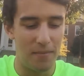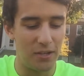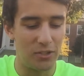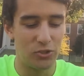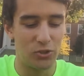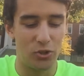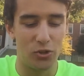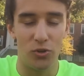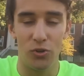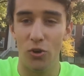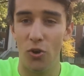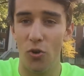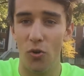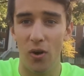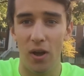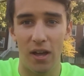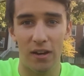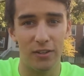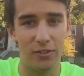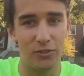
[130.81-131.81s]
Make sure you
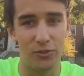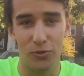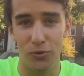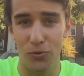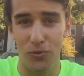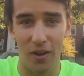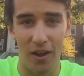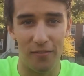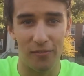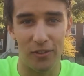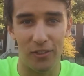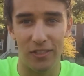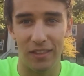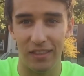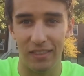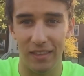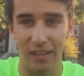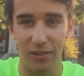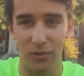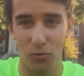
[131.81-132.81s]
know how to do
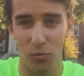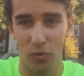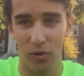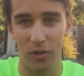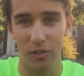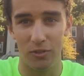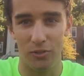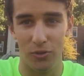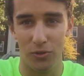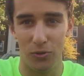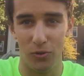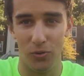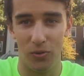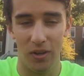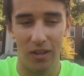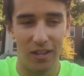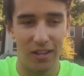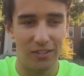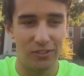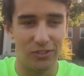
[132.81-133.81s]
everything that you want to do.
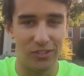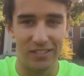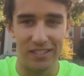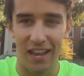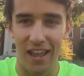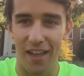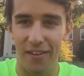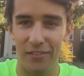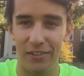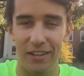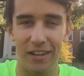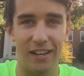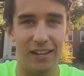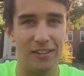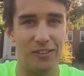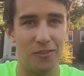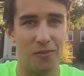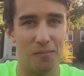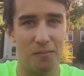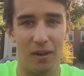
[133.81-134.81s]
Just have it
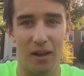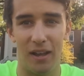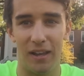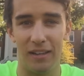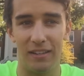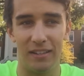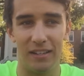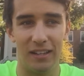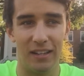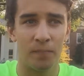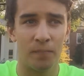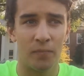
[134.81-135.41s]
in your mind.